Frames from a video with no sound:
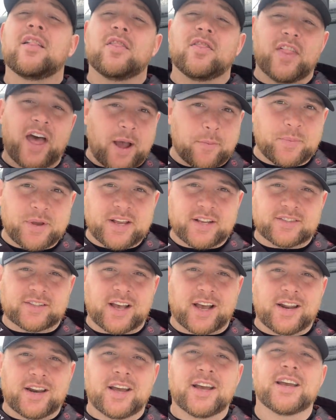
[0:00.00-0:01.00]
That being
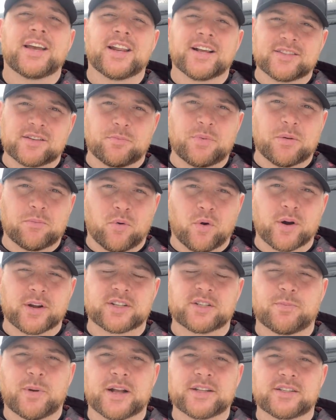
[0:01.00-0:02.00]
said, it is a bit more
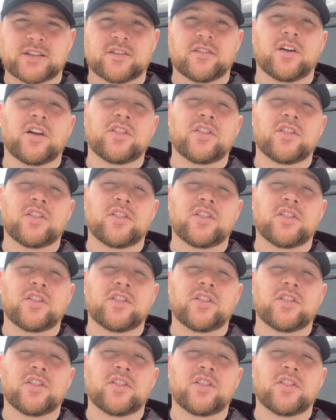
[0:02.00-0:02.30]
expensive.